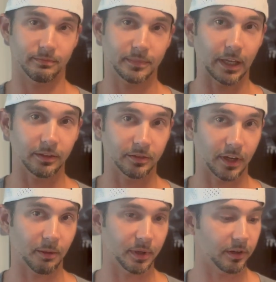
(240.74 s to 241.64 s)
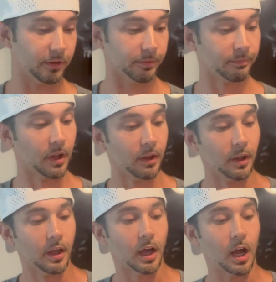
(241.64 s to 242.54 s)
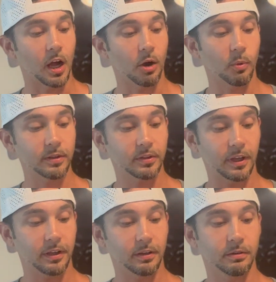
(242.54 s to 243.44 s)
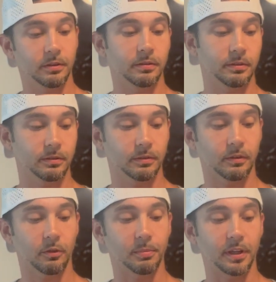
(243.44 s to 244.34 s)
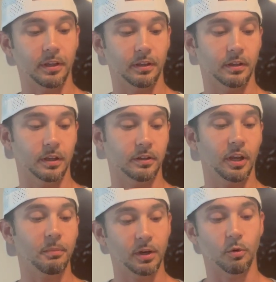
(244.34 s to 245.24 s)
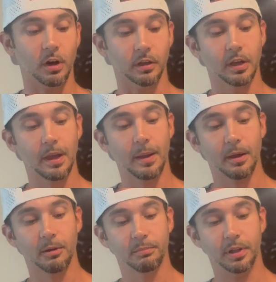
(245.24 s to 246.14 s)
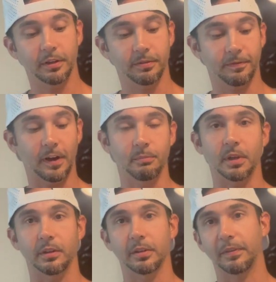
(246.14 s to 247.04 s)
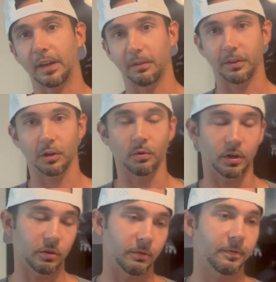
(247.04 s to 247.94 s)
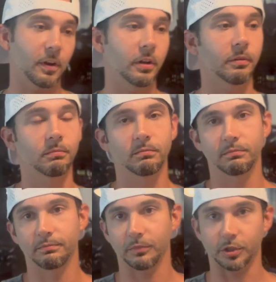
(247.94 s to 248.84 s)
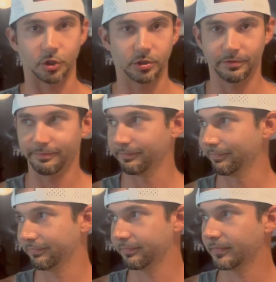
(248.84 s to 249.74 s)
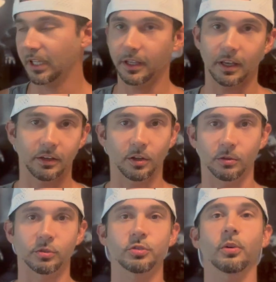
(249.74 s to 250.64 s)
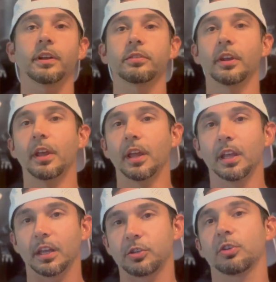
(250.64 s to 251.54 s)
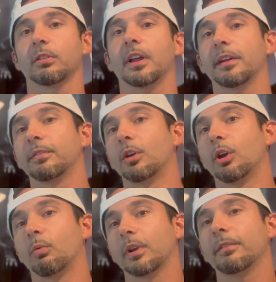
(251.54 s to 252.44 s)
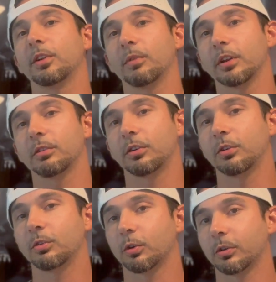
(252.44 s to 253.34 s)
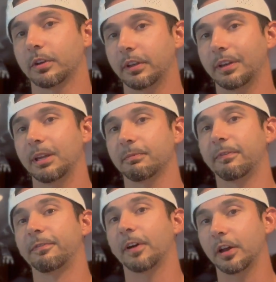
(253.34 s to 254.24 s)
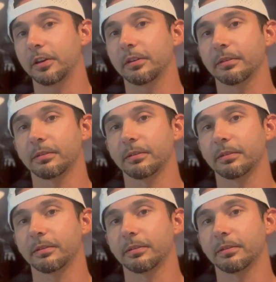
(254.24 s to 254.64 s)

that doesn't happen either. Wednesday will be a 10-minute walk plus 5 minutes of anything you want to do fun, which again, dealer's choice. It's your life. Whatever you want to do or deem fun,